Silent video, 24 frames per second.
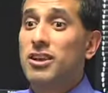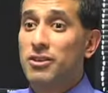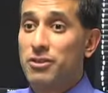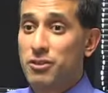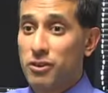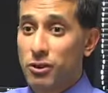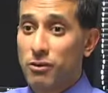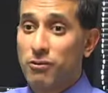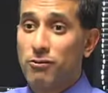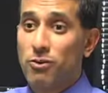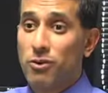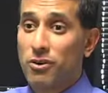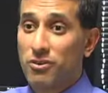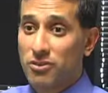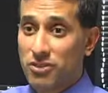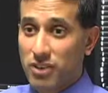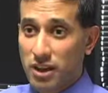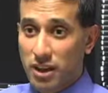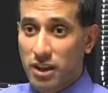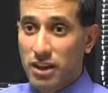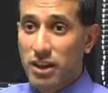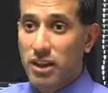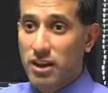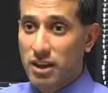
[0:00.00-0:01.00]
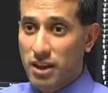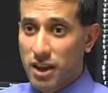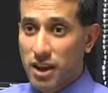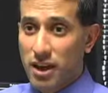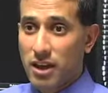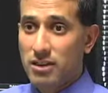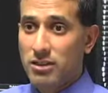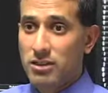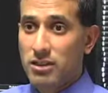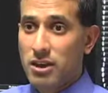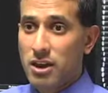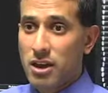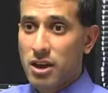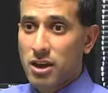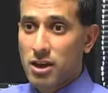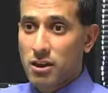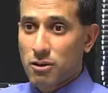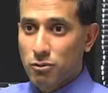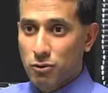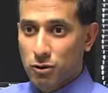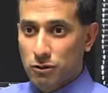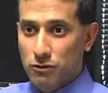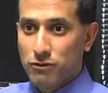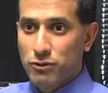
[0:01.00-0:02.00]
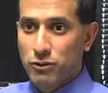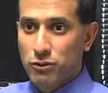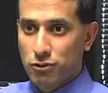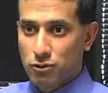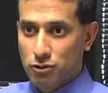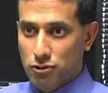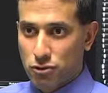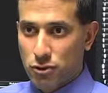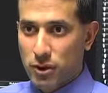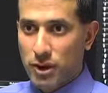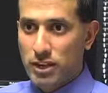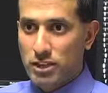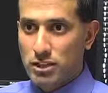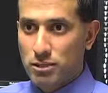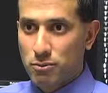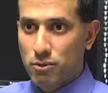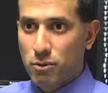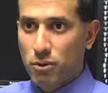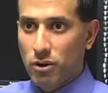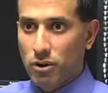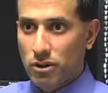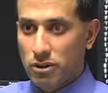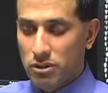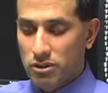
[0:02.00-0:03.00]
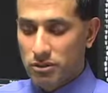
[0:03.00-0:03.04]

therefore they cannot refuse transport.